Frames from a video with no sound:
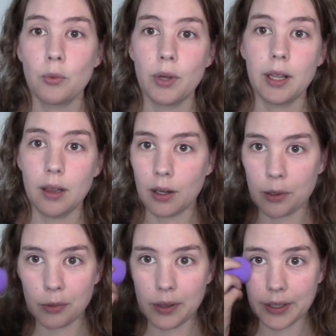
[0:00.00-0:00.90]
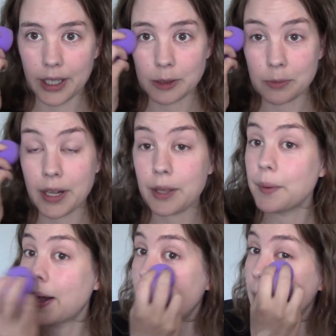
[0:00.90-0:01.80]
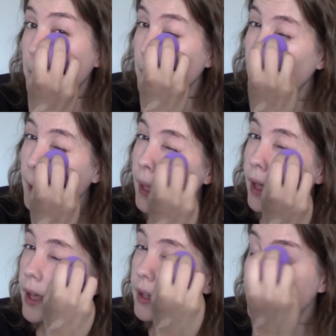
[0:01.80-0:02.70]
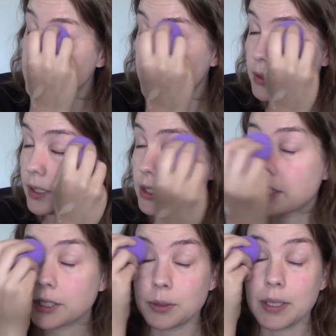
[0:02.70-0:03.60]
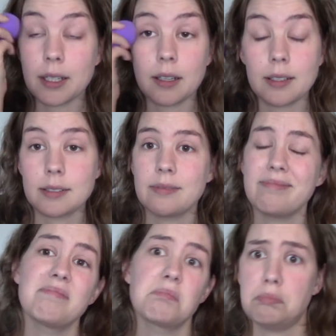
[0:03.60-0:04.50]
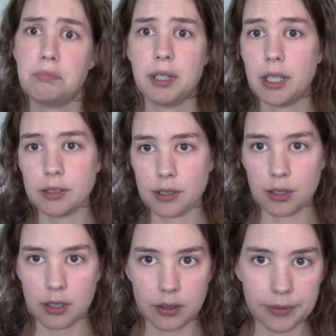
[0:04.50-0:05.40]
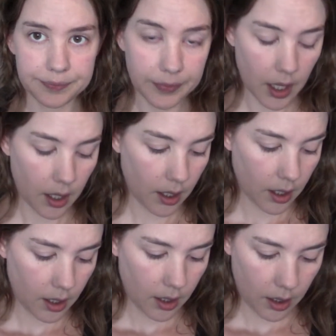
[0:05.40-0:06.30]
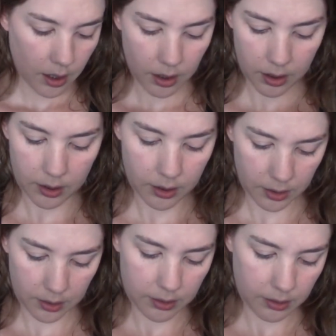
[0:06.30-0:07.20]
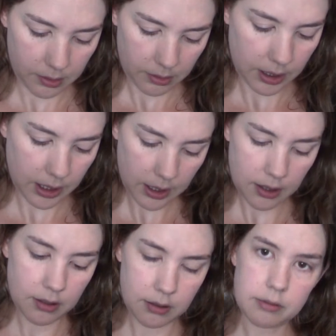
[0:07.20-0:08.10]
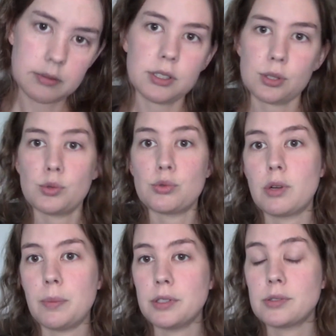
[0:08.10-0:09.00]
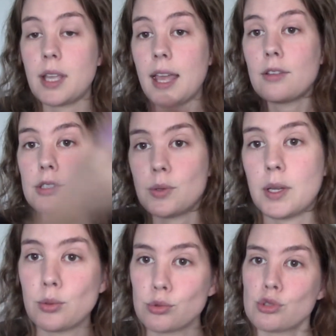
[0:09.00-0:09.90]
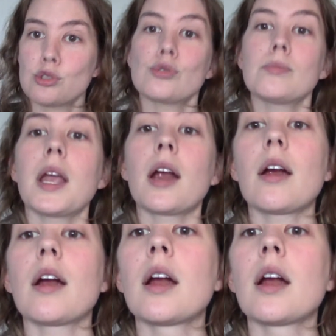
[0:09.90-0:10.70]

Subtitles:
will or will not break you out unless you're allergic to it is pretty uncertain. Okay, just rub those together so I don't smear